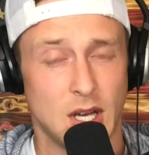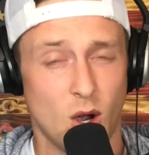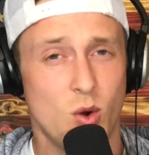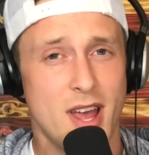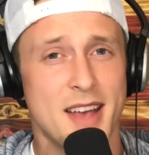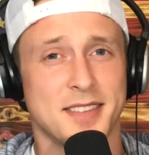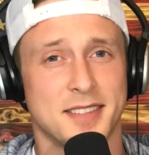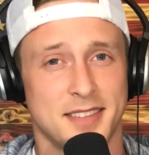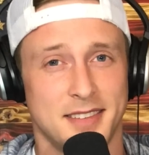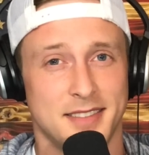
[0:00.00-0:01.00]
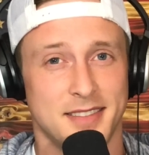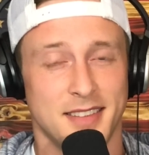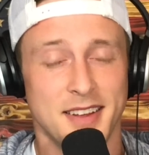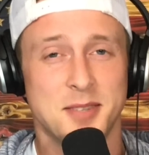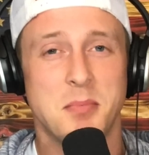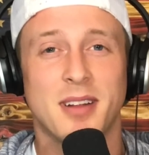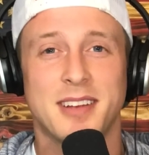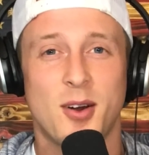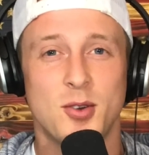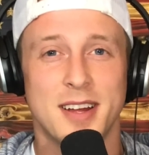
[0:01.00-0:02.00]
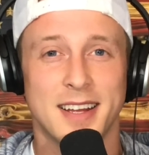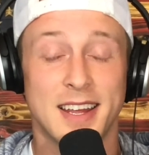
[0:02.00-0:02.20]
Oh yes, this Meltdown